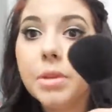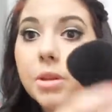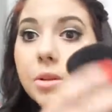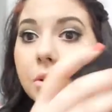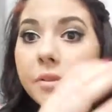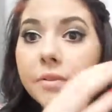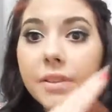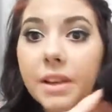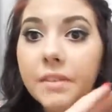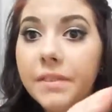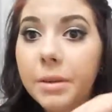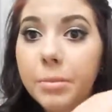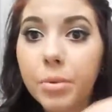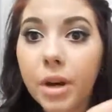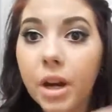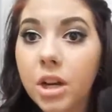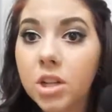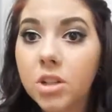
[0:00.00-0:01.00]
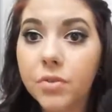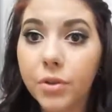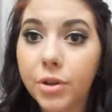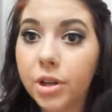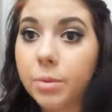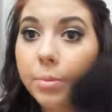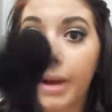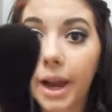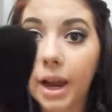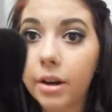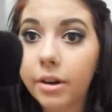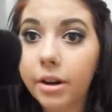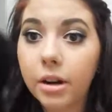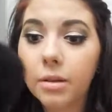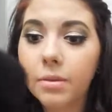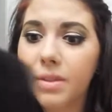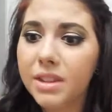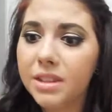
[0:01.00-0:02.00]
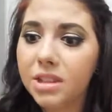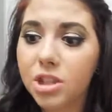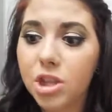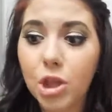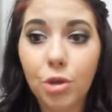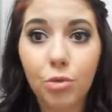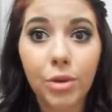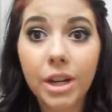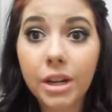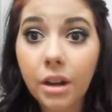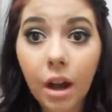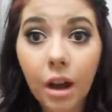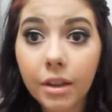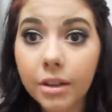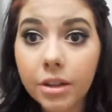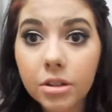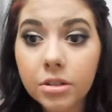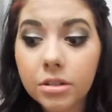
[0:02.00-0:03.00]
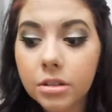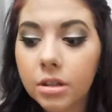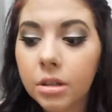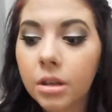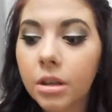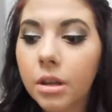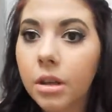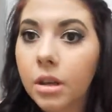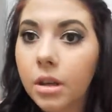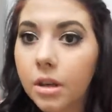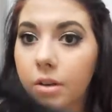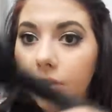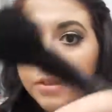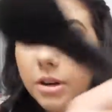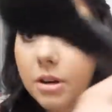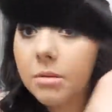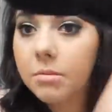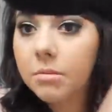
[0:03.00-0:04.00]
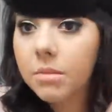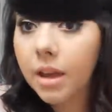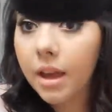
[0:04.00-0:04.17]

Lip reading: Little fluffy brush for your powder. This is $3 from